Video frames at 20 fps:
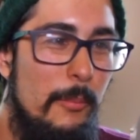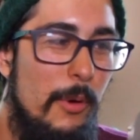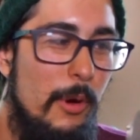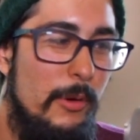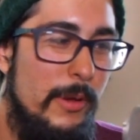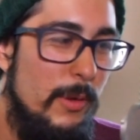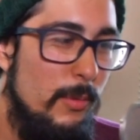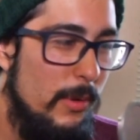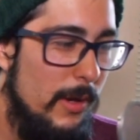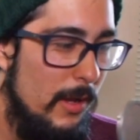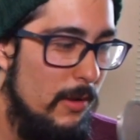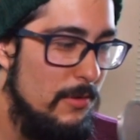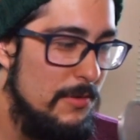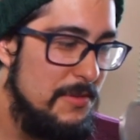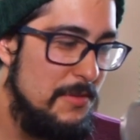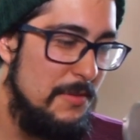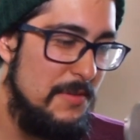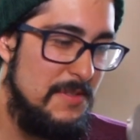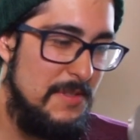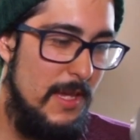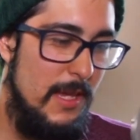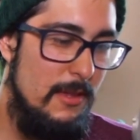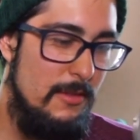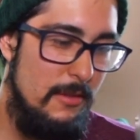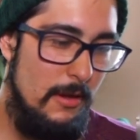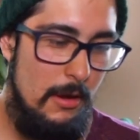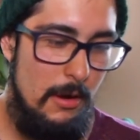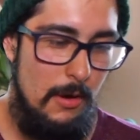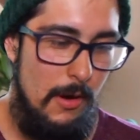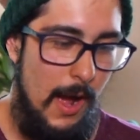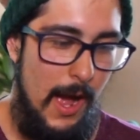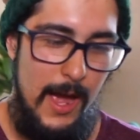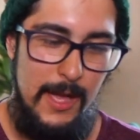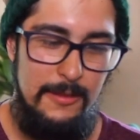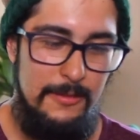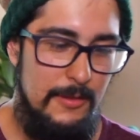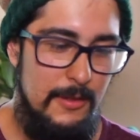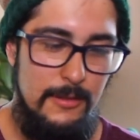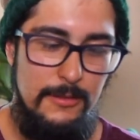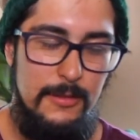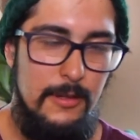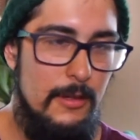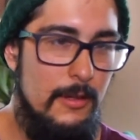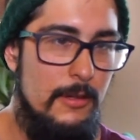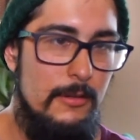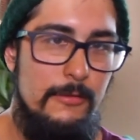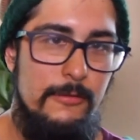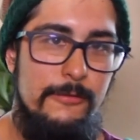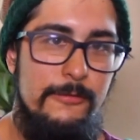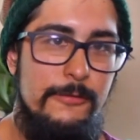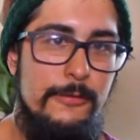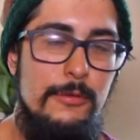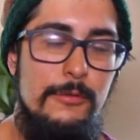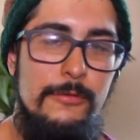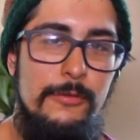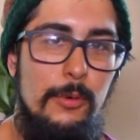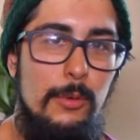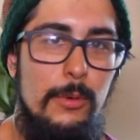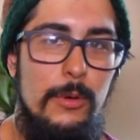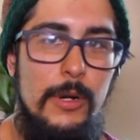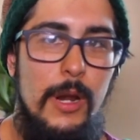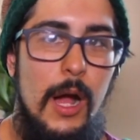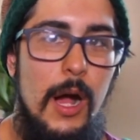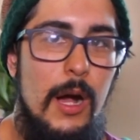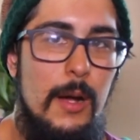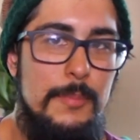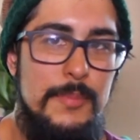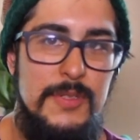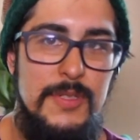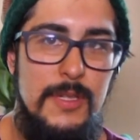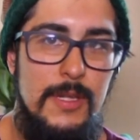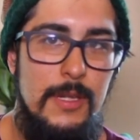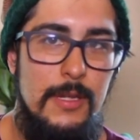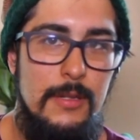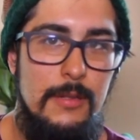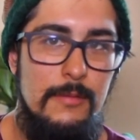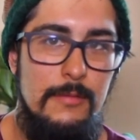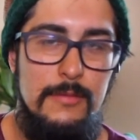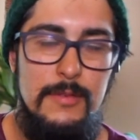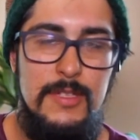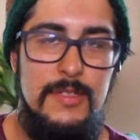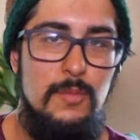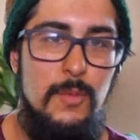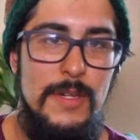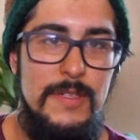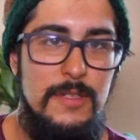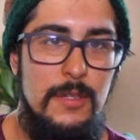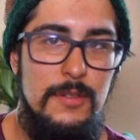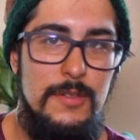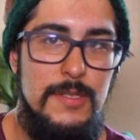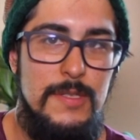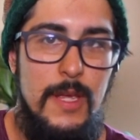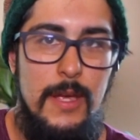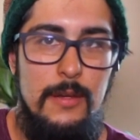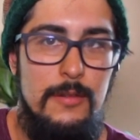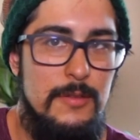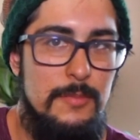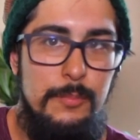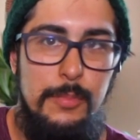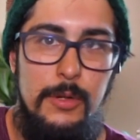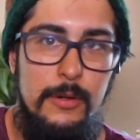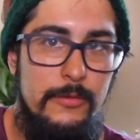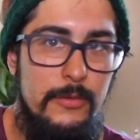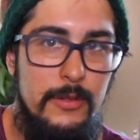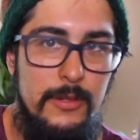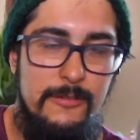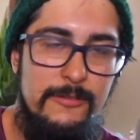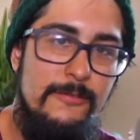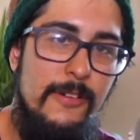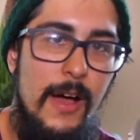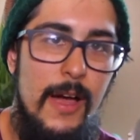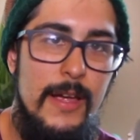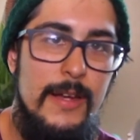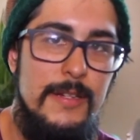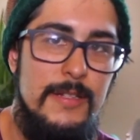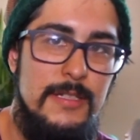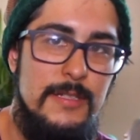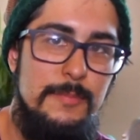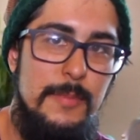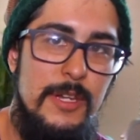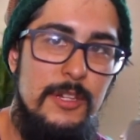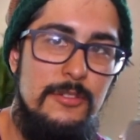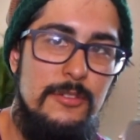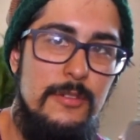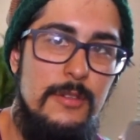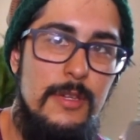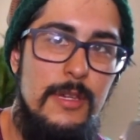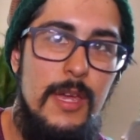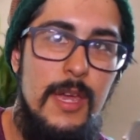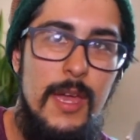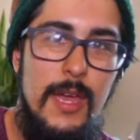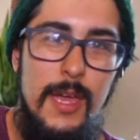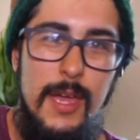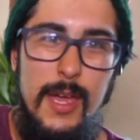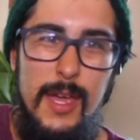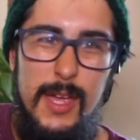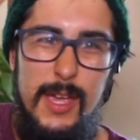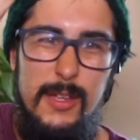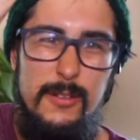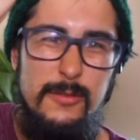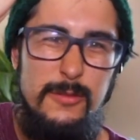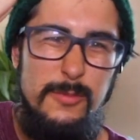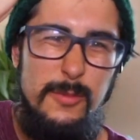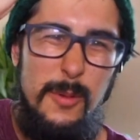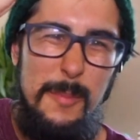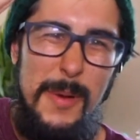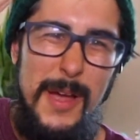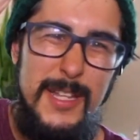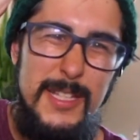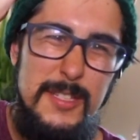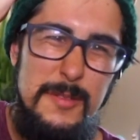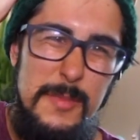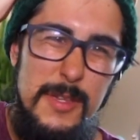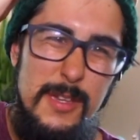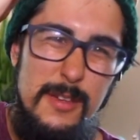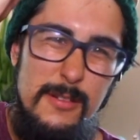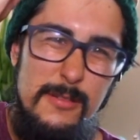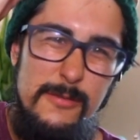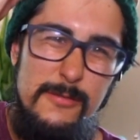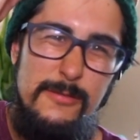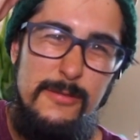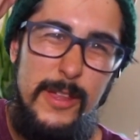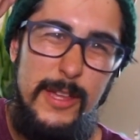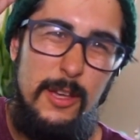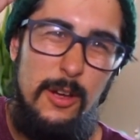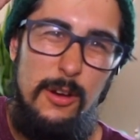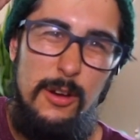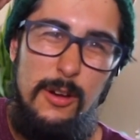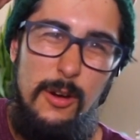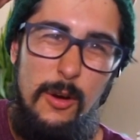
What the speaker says: Okay, what I also say, though, I think that fruit-forward hops in this West Coast style is perfectly fine, especially, it reminds me of, like,